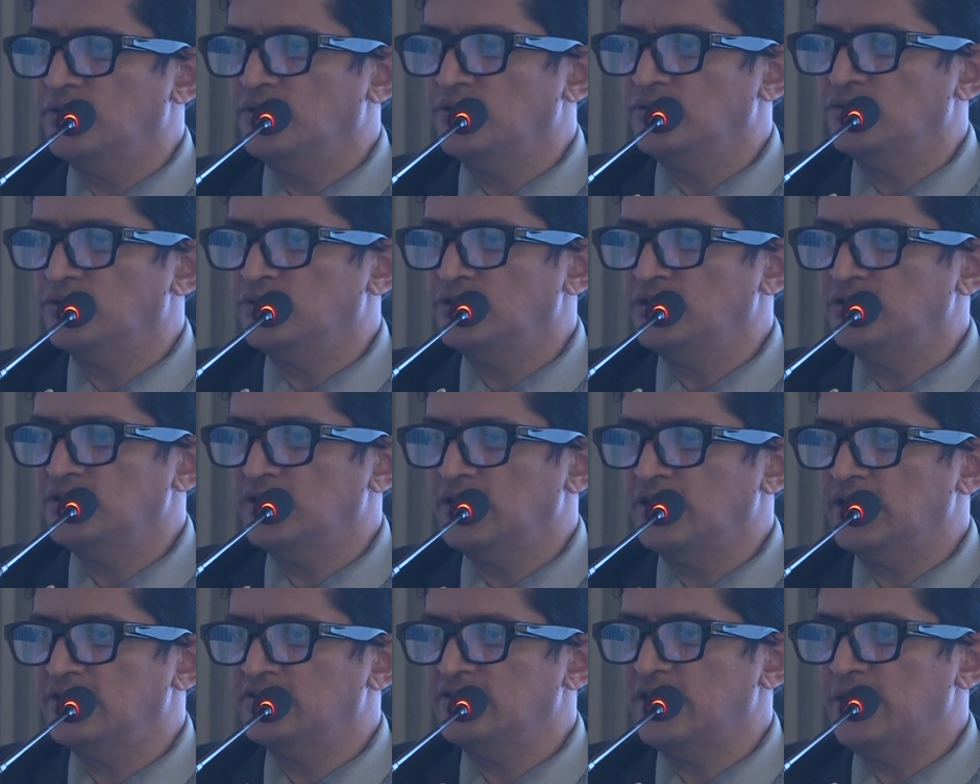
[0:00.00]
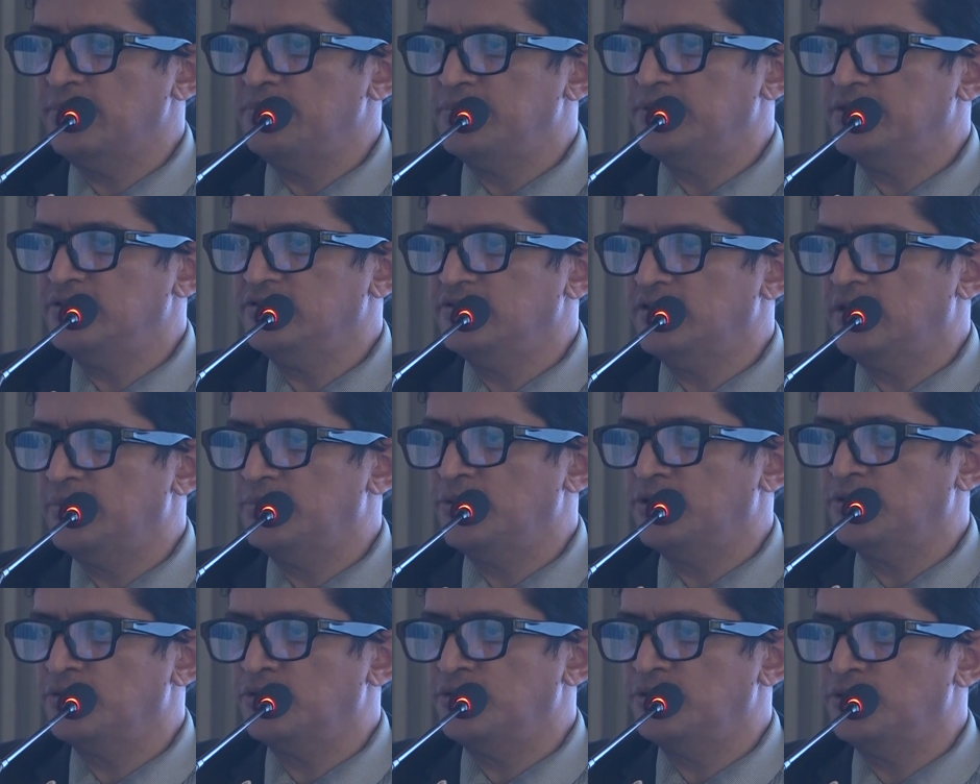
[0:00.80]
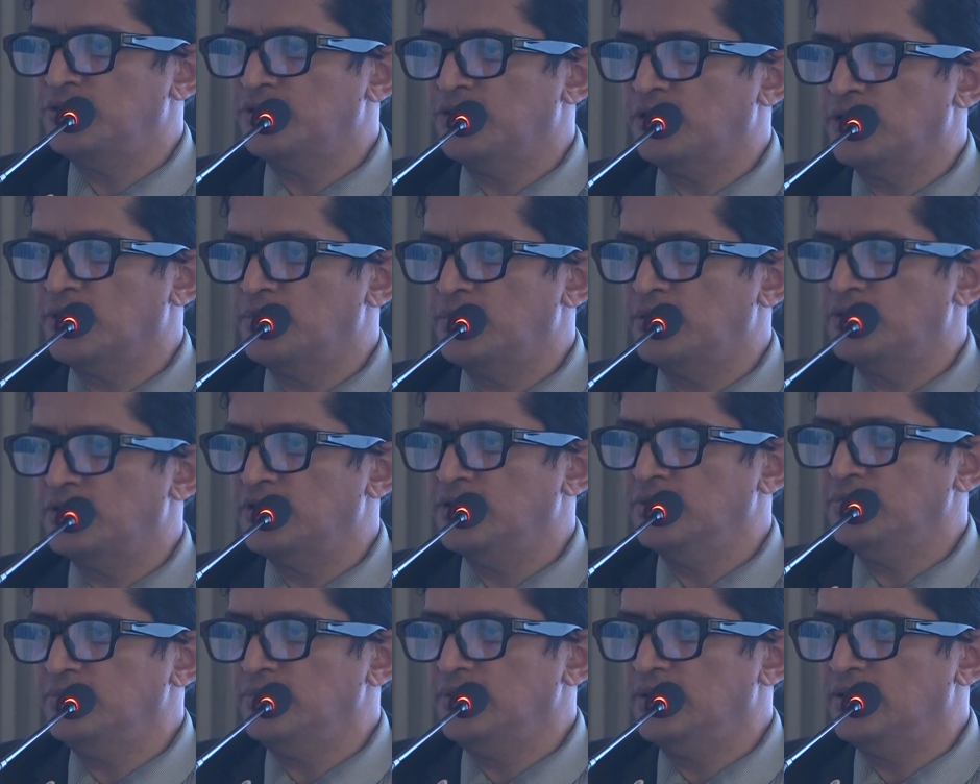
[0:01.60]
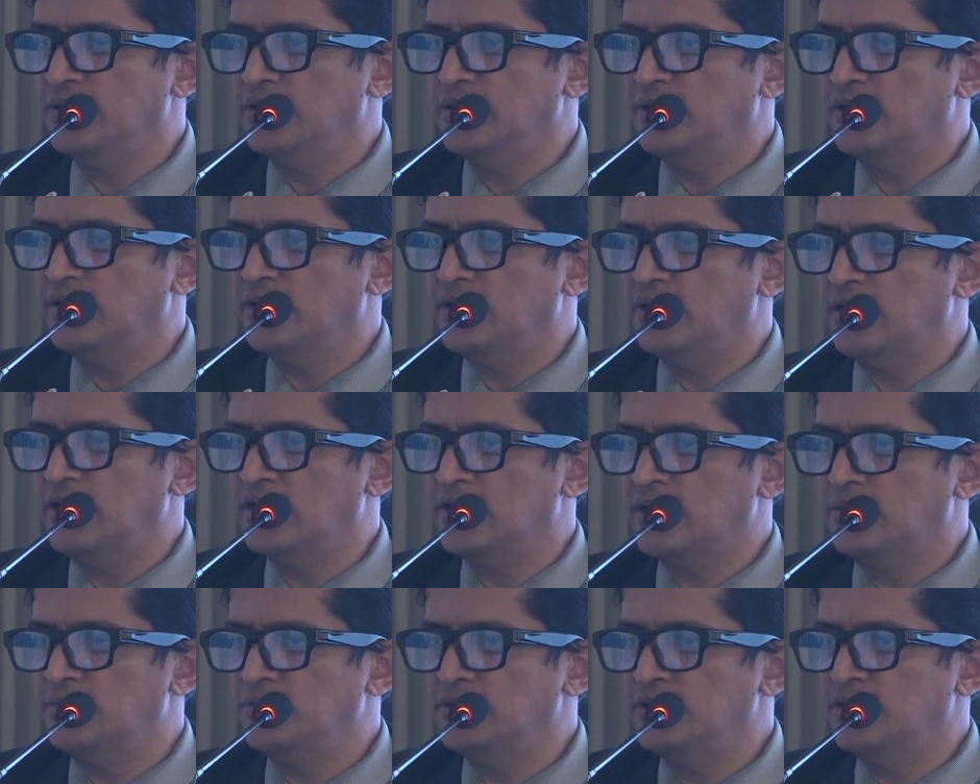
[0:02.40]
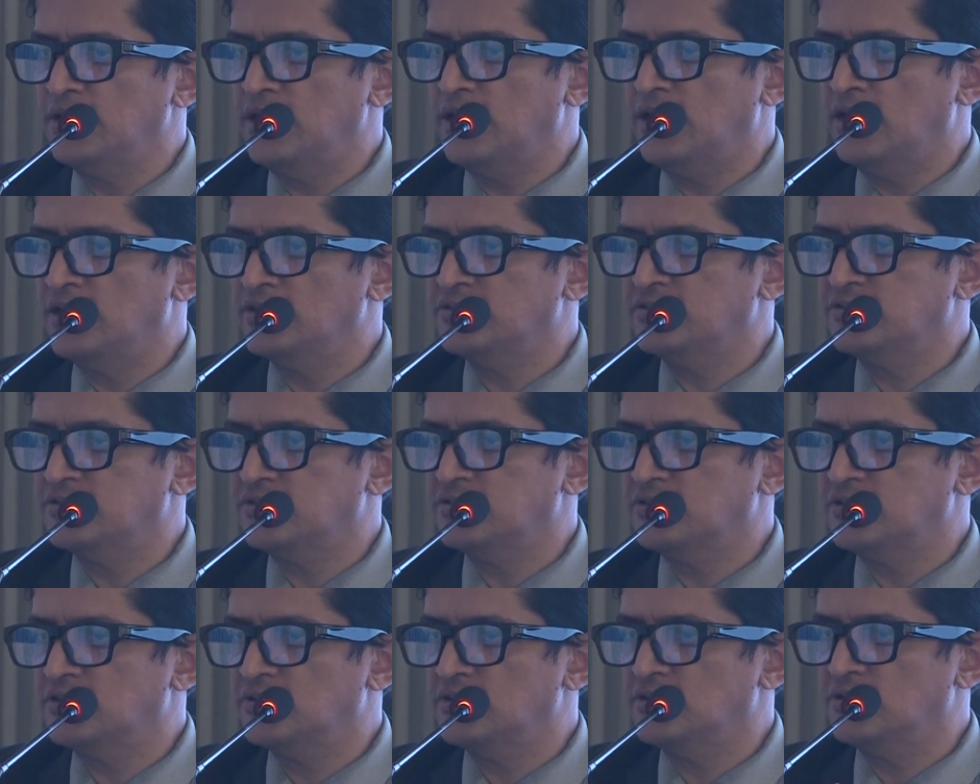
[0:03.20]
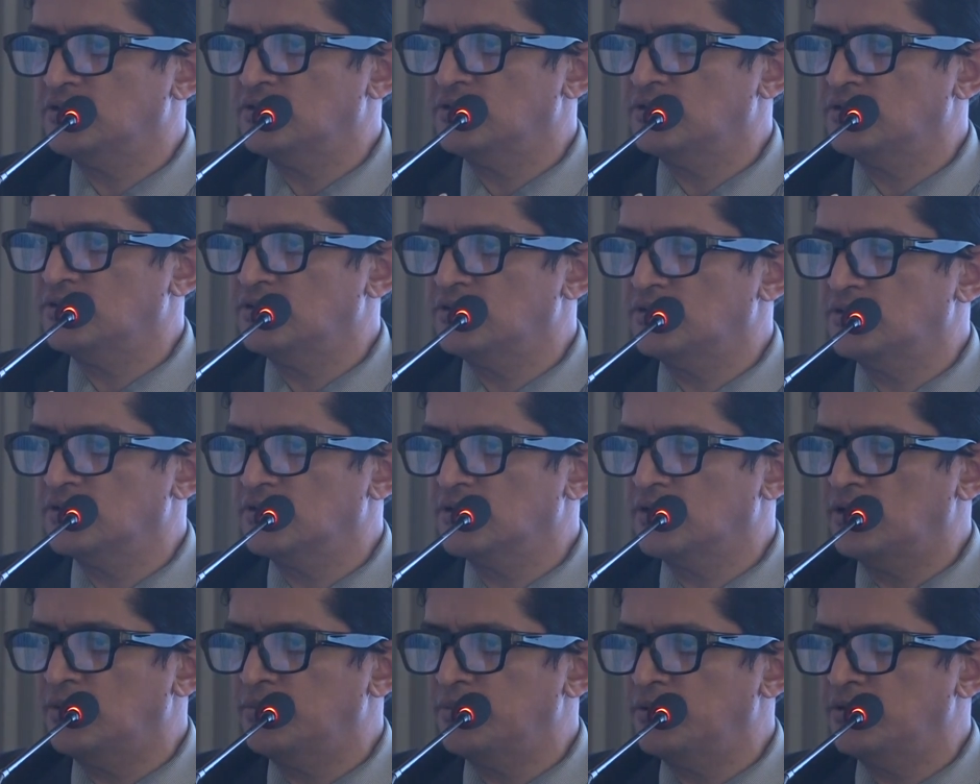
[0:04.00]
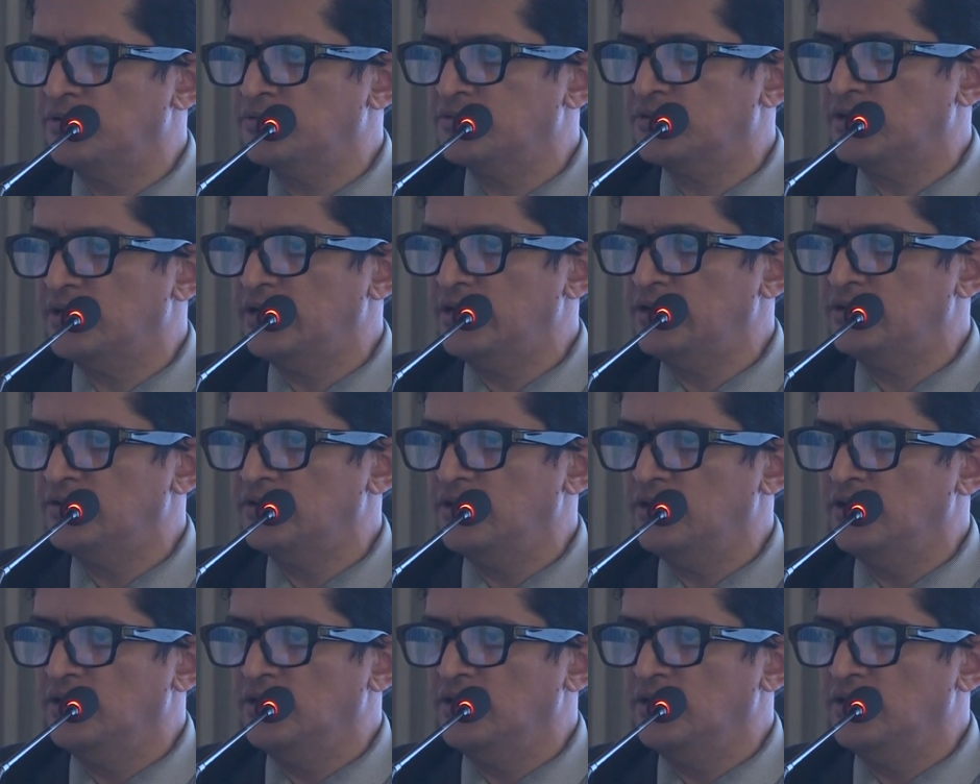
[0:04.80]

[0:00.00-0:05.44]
So these are examples. I'm not going to talk about them. I'll come to the last couple of slides.